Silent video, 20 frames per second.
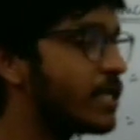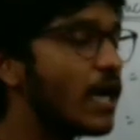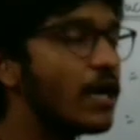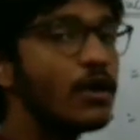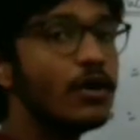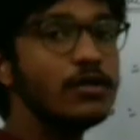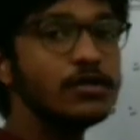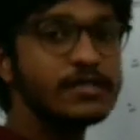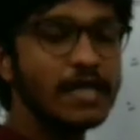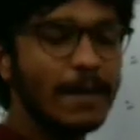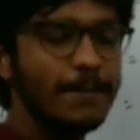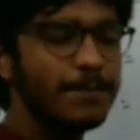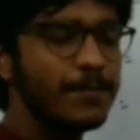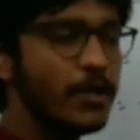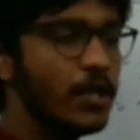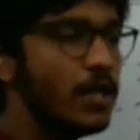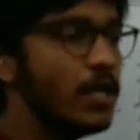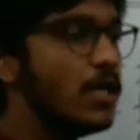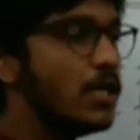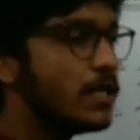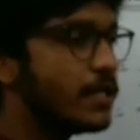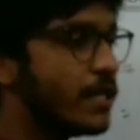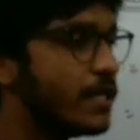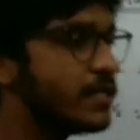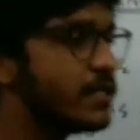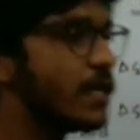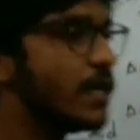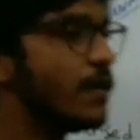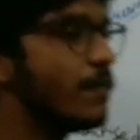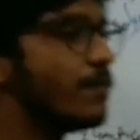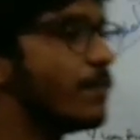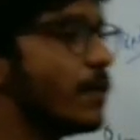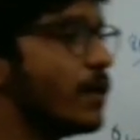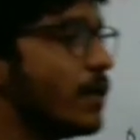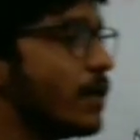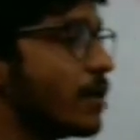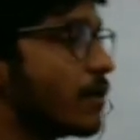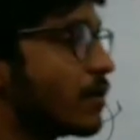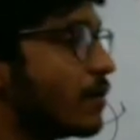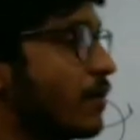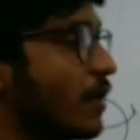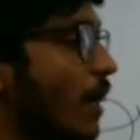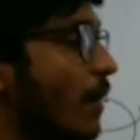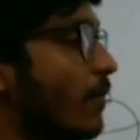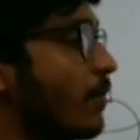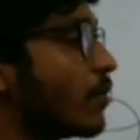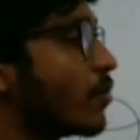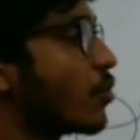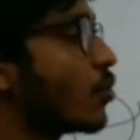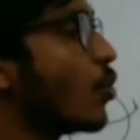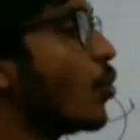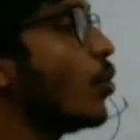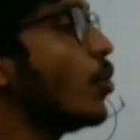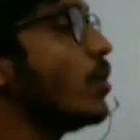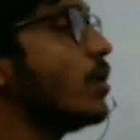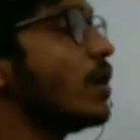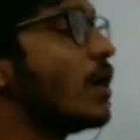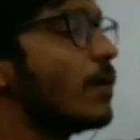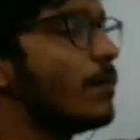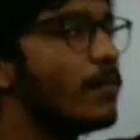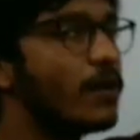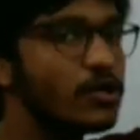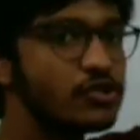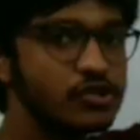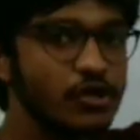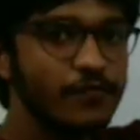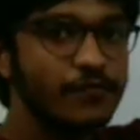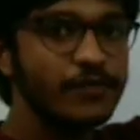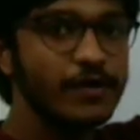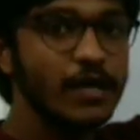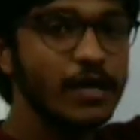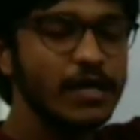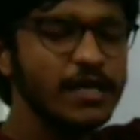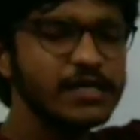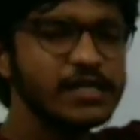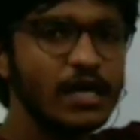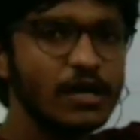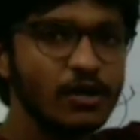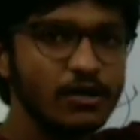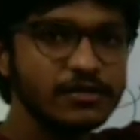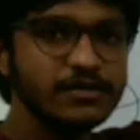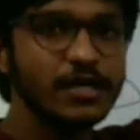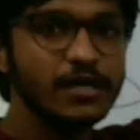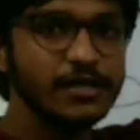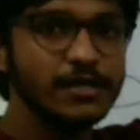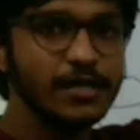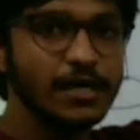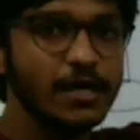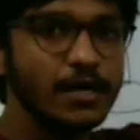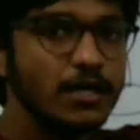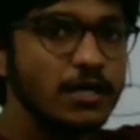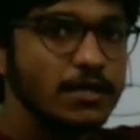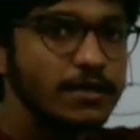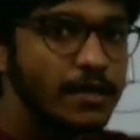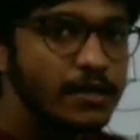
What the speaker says: ethanol sample, there is a crore numbers of ethanols are there.